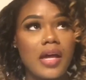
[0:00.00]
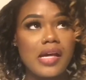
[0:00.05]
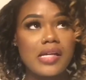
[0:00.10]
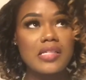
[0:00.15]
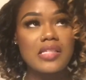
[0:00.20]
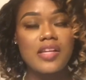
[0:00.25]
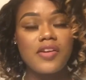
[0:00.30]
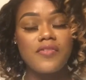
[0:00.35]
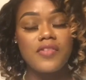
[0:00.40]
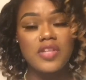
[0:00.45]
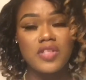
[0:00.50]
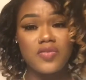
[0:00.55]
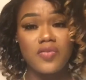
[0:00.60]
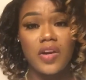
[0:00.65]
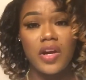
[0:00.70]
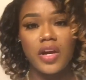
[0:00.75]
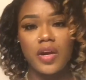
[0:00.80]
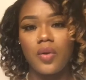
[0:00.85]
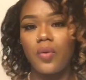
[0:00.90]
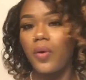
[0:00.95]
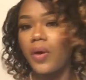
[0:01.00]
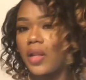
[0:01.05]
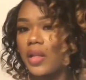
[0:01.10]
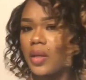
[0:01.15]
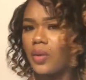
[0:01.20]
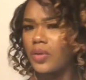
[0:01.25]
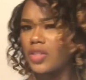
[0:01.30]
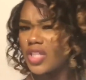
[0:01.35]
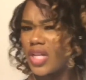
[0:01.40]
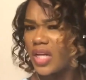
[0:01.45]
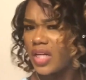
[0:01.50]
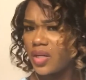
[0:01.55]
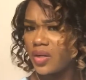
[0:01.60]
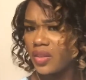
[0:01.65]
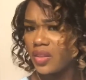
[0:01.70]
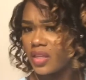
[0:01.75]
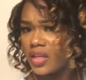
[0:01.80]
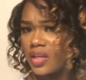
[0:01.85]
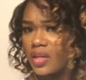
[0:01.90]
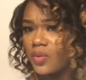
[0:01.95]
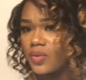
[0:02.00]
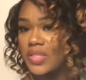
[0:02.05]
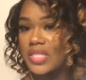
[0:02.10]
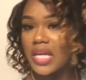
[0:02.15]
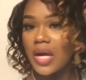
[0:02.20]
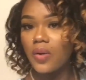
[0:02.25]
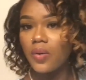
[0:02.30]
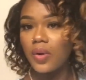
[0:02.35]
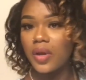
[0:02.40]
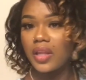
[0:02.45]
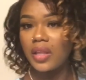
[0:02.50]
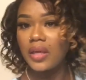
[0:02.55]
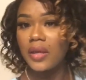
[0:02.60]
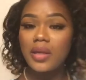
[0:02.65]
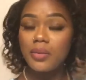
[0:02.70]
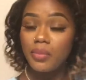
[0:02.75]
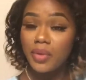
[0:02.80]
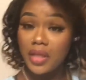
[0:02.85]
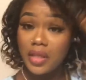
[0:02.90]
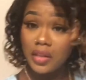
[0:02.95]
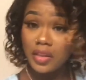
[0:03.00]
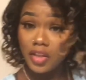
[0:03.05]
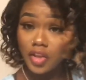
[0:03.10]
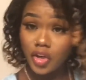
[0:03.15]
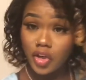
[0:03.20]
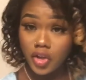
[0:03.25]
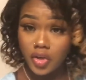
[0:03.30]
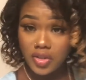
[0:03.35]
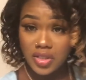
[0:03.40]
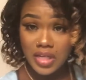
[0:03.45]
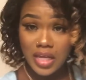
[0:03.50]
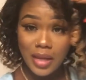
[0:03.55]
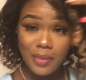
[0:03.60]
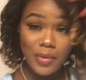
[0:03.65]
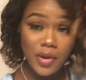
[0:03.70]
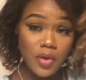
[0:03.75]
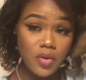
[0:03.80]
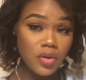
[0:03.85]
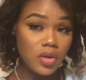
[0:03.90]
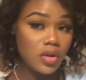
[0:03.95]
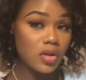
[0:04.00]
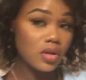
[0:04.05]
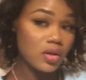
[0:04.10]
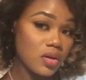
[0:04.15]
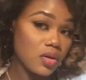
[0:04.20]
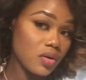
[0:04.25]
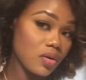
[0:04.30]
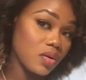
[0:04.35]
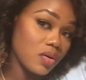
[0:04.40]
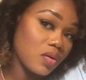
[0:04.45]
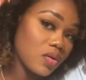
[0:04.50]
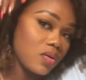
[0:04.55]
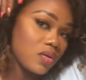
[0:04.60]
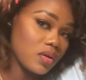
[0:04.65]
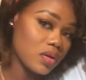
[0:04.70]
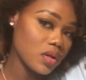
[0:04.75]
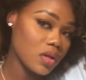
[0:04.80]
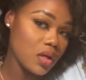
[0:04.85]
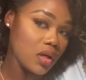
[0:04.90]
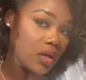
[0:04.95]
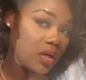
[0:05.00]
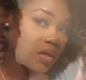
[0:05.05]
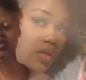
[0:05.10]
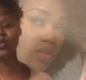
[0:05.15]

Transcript: that stuff is very oily, which I didn't think it was that oily, but the curls came out cute. Day